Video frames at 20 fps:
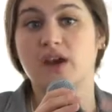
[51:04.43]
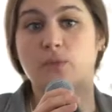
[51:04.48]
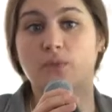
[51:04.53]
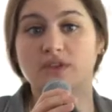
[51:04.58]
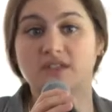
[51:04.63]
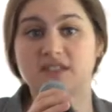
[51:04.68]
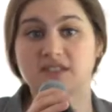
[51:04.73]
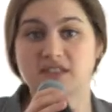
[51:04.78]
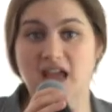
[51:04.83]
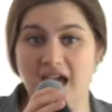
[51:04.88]
it
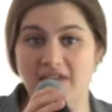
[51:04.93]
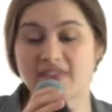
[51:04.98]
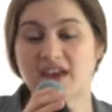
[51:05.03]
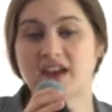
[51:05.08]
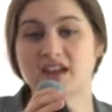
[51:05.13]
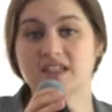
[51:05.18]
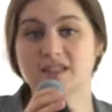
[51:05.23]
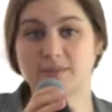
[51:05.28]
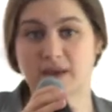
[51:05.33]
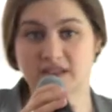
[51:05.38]
was not that
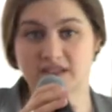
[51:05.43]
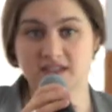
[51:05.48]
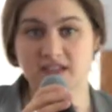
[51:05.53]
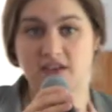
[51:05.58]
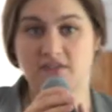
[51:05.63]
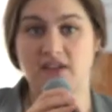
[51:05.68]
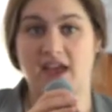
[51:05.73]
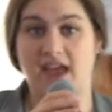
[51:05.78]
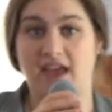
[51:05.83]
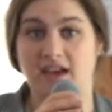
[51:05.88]

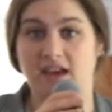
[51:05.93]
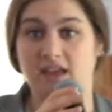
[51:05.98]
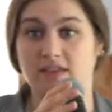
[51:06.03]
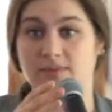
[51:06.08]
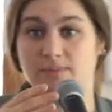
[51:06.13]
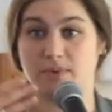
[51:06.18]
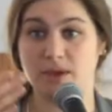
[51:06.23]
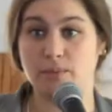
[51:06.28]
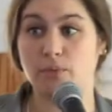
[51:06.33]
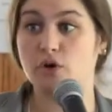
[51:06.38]
expensive and
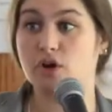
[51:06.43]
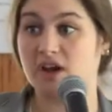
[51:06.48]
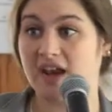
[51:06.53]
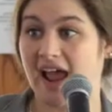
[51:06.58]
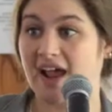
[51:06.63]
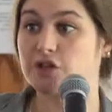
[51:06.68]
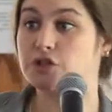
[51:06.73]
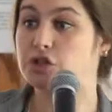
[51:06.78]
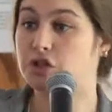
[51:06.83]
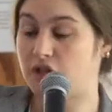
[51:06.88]
people could
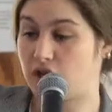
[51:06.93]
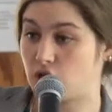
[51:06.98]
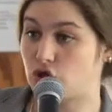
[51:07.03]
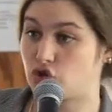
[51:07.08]
actually